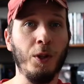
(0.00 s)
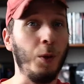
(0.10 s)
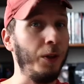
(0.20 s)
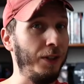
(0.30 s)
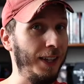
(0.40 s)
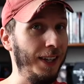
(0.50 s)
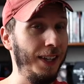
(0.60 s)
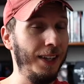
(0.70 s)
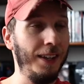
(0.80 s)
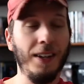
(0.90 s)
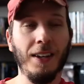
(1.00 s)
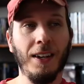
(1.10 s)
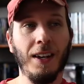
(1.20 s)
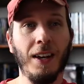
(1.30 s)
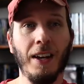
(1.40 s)
Wynorski.
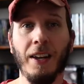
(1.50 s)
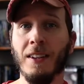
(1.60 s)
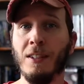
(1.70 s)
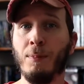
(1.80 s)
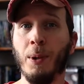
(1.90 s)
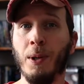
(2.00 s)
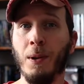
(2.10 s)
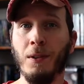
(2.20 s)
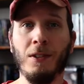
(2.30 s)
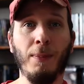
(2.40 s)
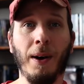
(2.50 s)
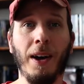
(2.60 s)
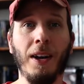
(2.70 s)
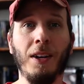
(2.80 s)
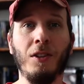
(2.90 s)
It's produced
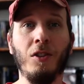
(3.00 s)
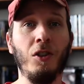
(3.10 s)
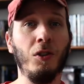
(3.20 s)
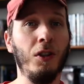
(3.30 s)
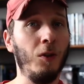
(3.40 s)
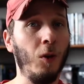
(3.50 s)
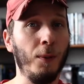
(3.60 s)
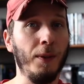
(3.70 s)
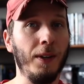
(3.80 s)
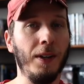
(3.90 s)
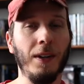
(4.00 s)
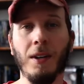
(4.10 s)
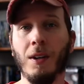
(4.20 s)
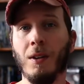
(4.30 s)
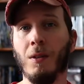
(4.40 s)
by Julie Corman,
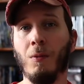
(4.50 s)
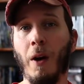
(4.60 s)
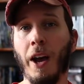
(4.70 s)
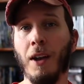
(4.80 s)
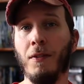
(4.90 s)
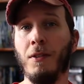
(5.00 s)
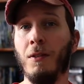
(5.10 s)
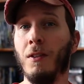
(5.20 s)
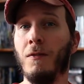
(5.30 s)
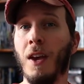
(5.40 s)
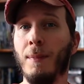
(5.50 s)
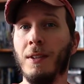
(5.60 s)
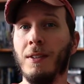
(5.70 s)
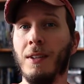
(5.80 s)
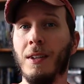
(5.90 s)
wife to the
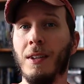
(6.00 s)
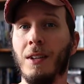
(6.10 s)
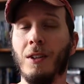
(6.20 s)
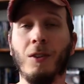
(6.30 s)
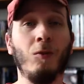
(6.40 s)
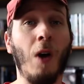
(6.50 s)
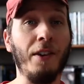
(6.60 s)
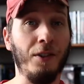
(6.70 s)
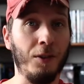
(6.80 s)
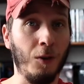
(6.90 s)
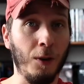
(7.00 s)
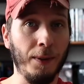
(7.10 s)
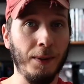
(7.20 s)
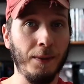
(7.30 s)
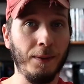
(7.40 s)
famous Roger
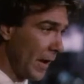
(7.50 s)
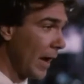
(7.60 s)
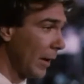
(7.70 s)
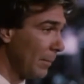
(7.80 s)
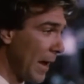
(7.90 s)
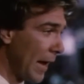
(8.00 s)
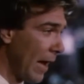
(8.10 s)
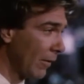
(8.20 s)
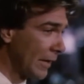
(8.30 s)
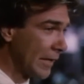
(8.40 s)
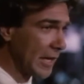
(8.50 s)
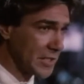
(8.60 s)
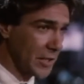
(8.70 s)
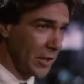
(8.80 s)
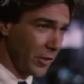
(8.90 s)
Corman. Doctor Stan
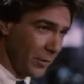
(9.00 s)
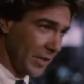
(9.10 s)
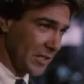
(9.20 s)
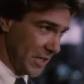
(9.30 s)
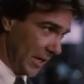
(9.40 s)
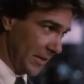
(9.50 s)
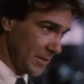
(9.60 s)
Simon gives a